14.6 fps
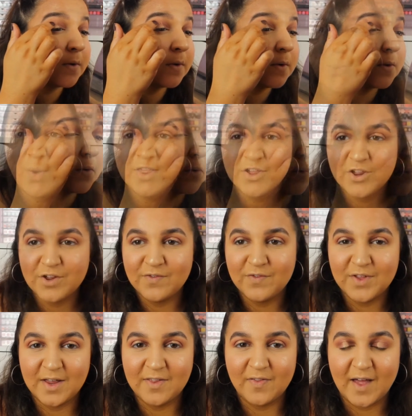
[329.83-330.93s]
And once you've
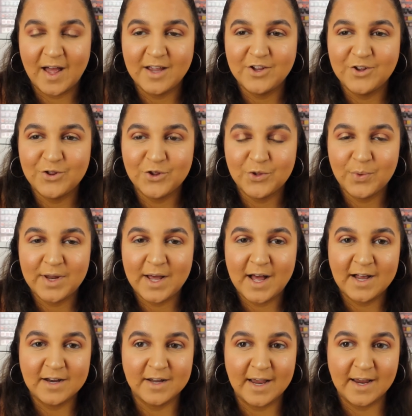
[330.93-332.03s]
done that, you just want to
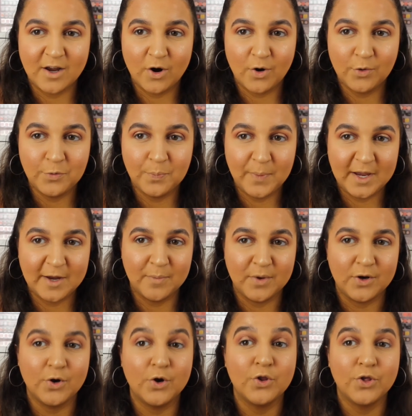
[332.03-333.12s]
add a gold
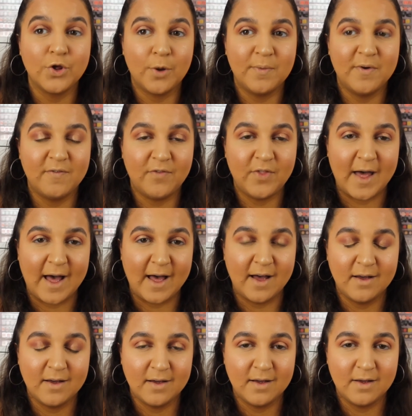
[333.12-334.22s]
pigment on top of that
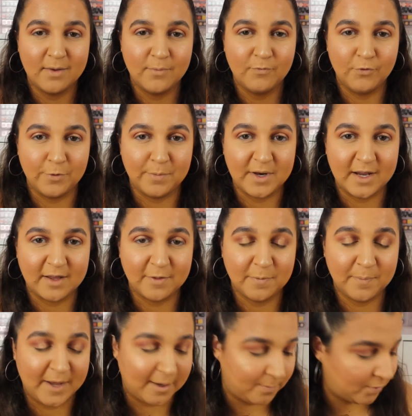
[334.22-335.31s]
Rubenesque
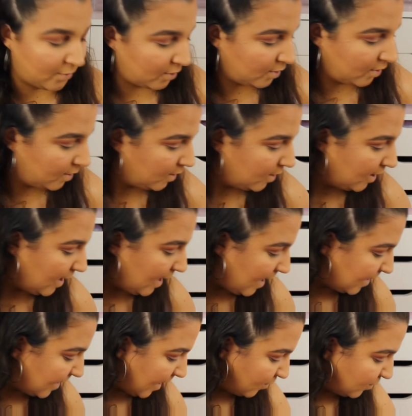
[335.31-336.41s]
paint pot,
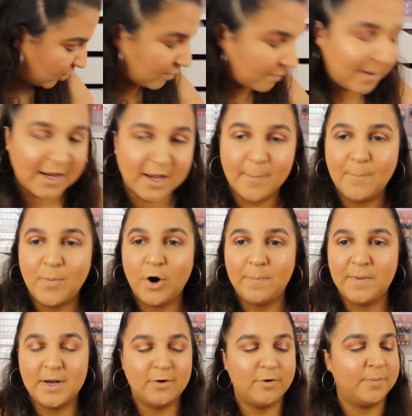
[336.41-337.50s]
and that will just make it
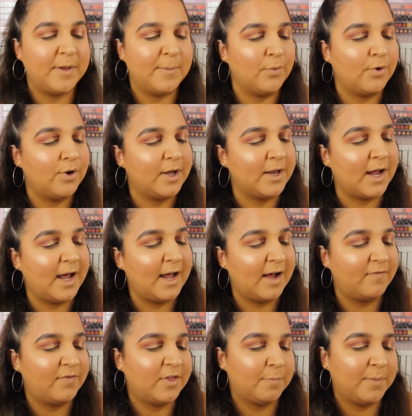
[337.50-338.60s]
pop a little bit more. And I
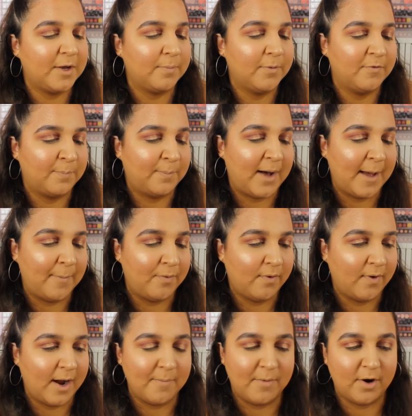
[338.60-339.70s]
have this pigment by
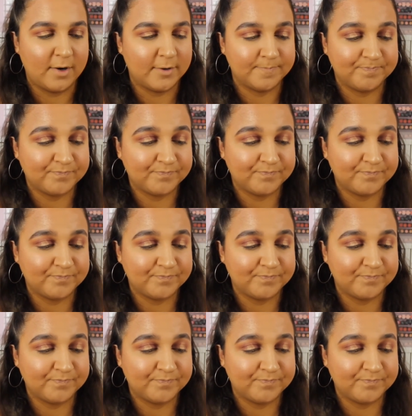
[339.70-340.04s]
Primark,